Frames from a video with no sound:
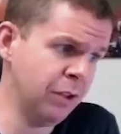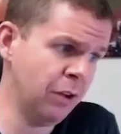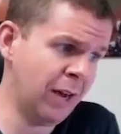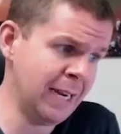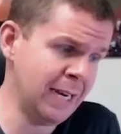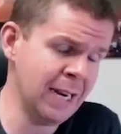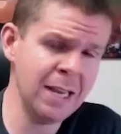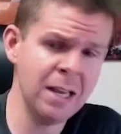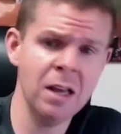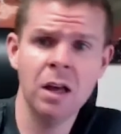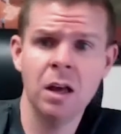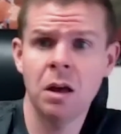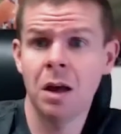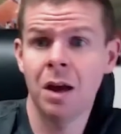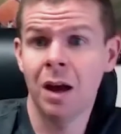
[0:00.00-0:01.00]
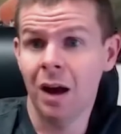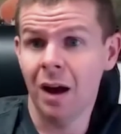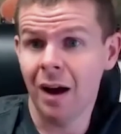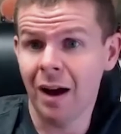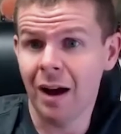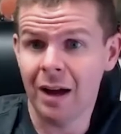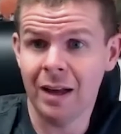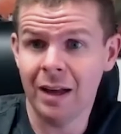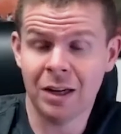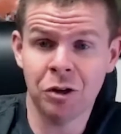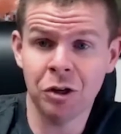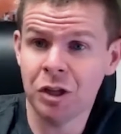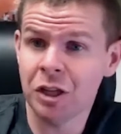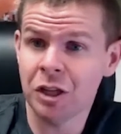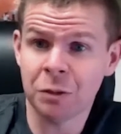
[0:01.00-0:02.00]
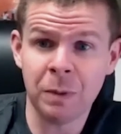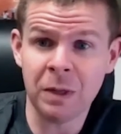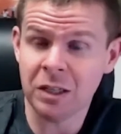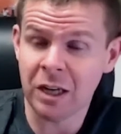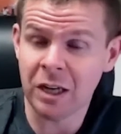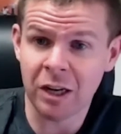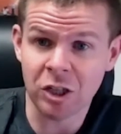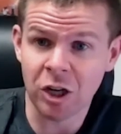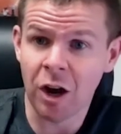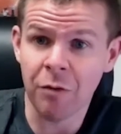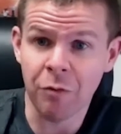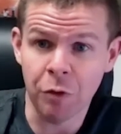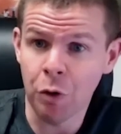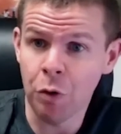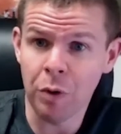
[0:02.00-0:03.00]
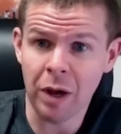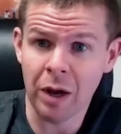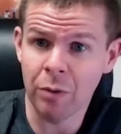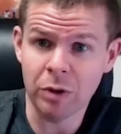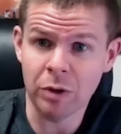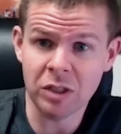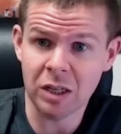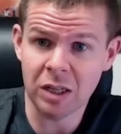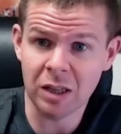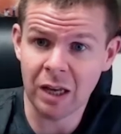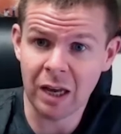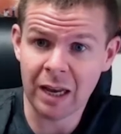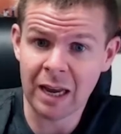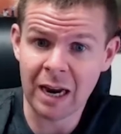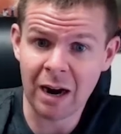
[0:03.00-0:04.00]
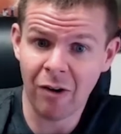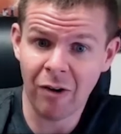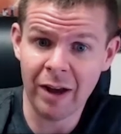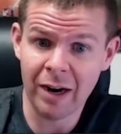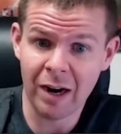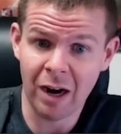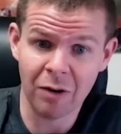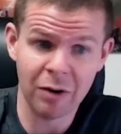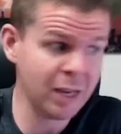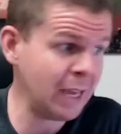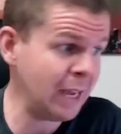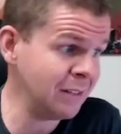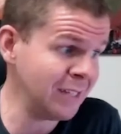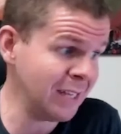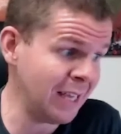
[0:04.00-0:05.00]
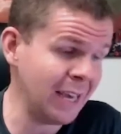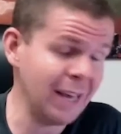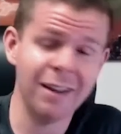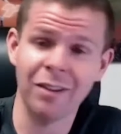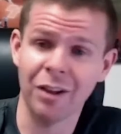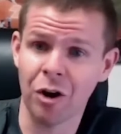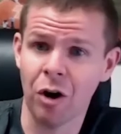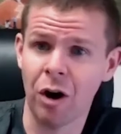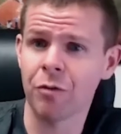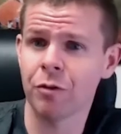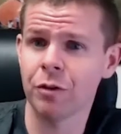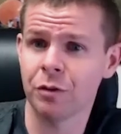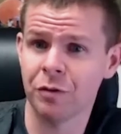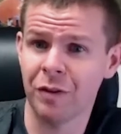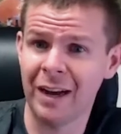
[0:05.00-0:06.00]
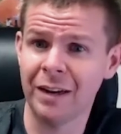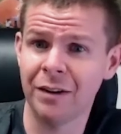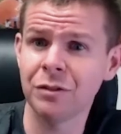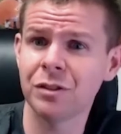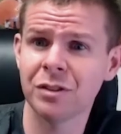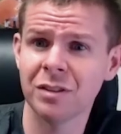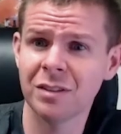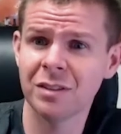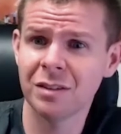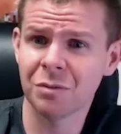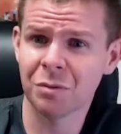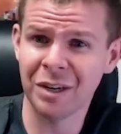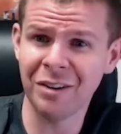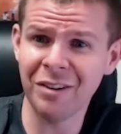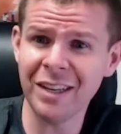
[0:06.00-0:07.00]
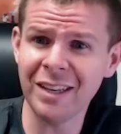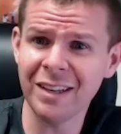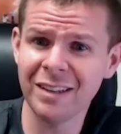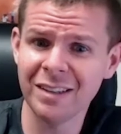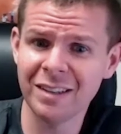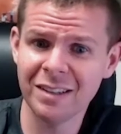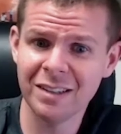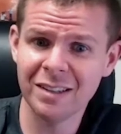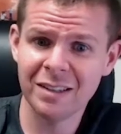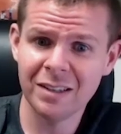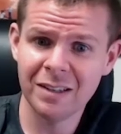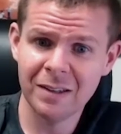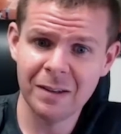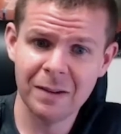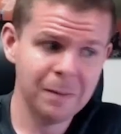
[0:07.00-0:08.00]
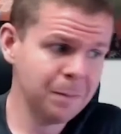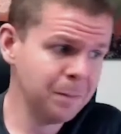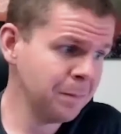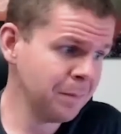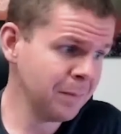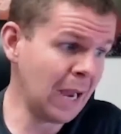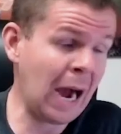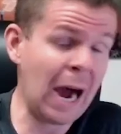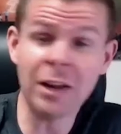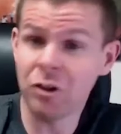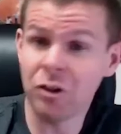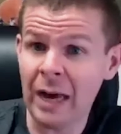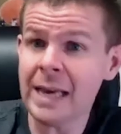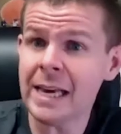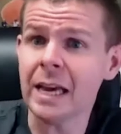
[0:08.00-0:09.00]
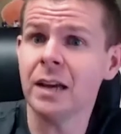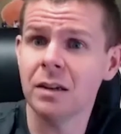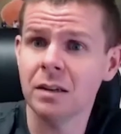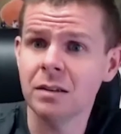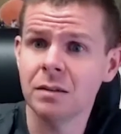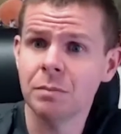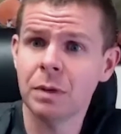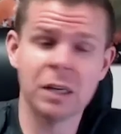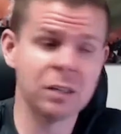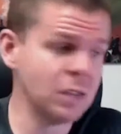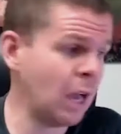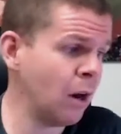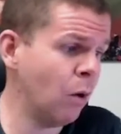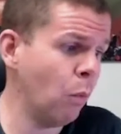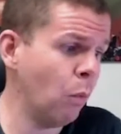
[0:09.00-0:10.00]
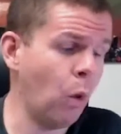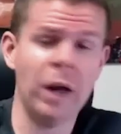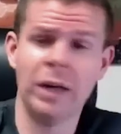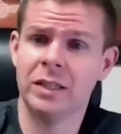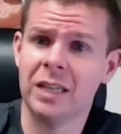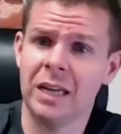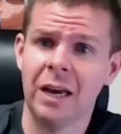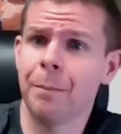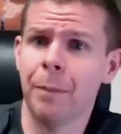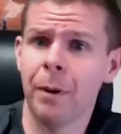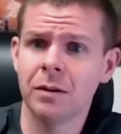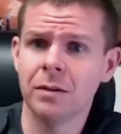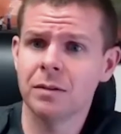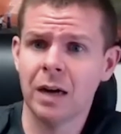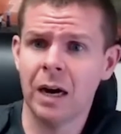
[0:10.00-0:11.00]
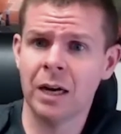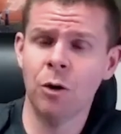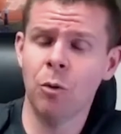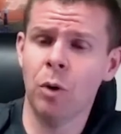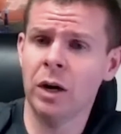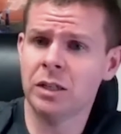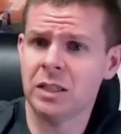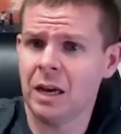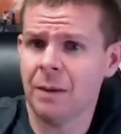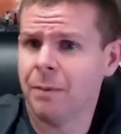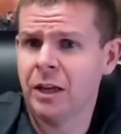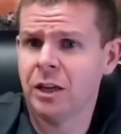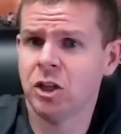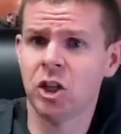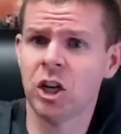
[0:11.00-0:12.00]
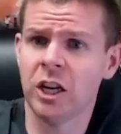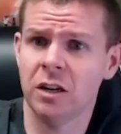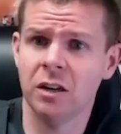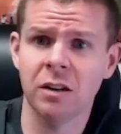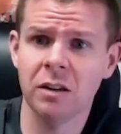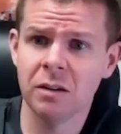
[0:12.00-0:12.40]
the Lightning could this be deja vu and we see the Carolina Hurricanes again in the conference finals? Really? I'd like it because I don't want Tampa. I don't want Tampa. They cheat.